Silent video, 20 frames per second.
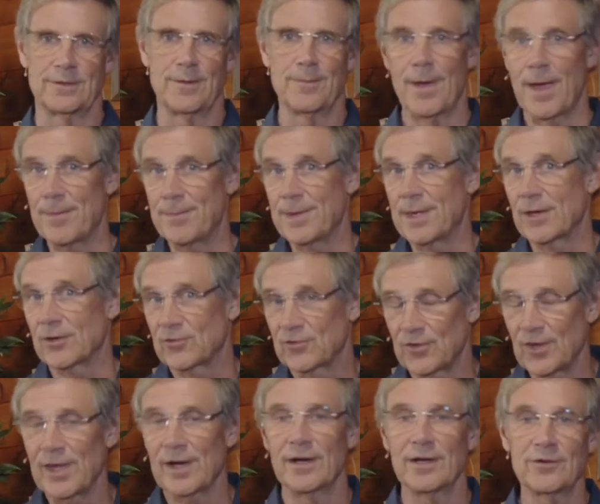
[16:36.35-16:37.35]
It may be a
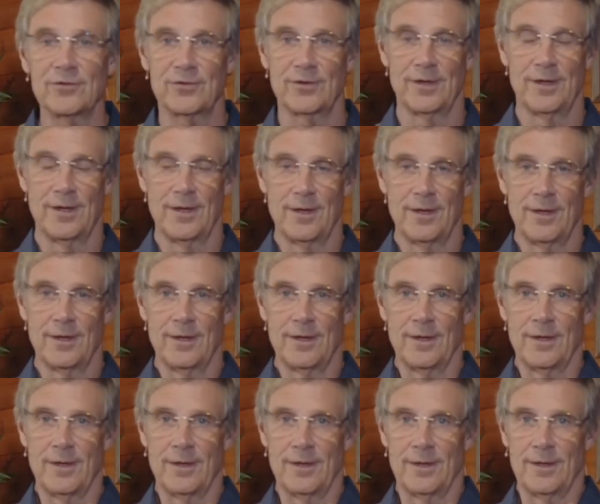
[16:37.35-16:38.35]
sentence,
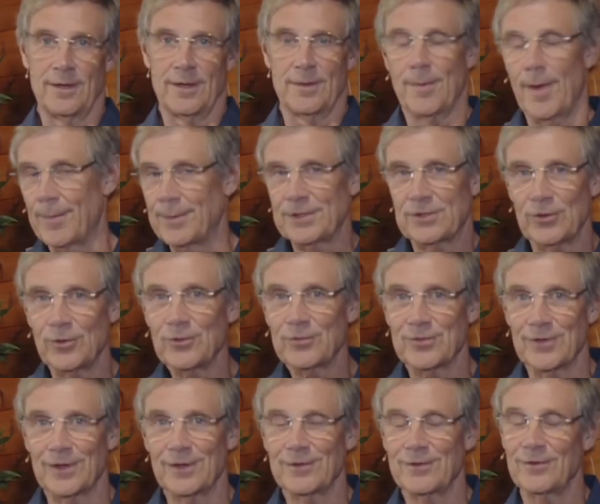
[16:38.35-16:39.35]
it may be two
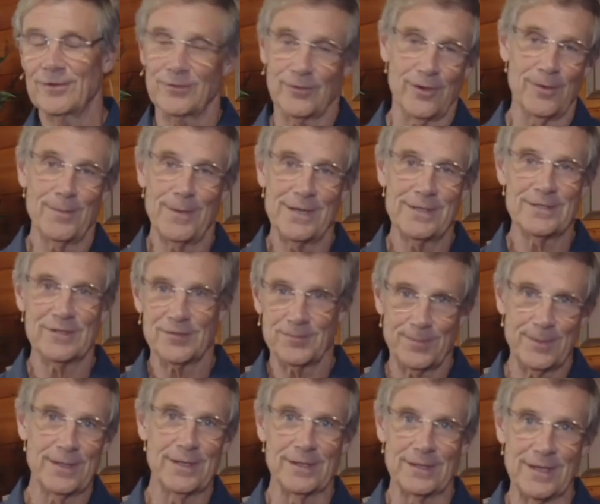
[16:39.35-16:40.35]
sentences, or it may just
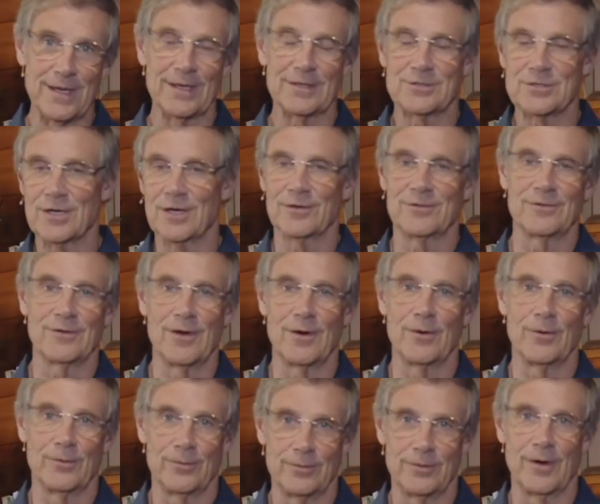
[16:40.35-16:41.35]
be a yes, yes,
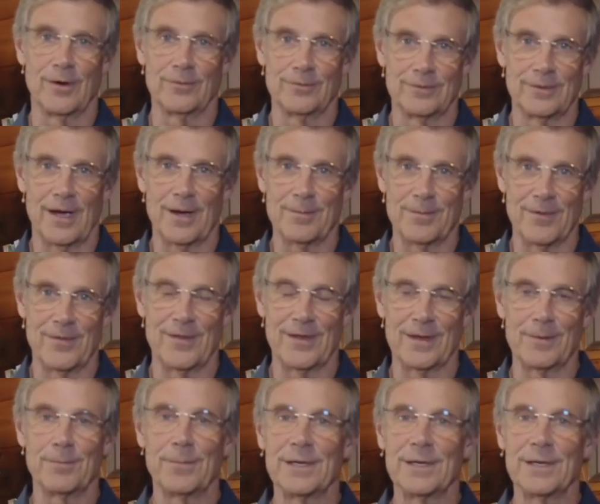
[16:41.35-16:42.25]
no, no type of thing.